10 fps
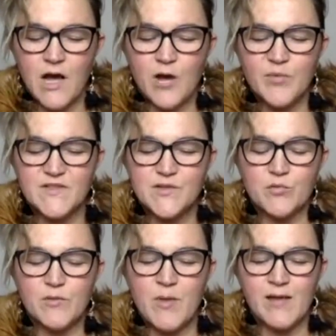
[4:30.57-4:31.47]
Help us
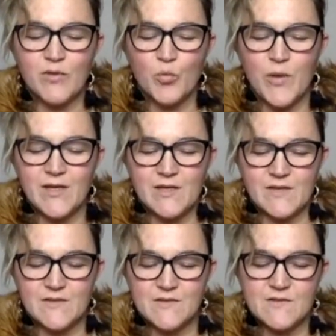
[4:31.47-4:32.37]
to remain the
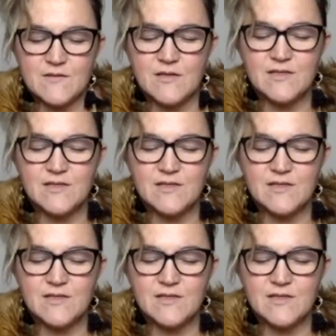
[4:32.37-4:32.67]
witness.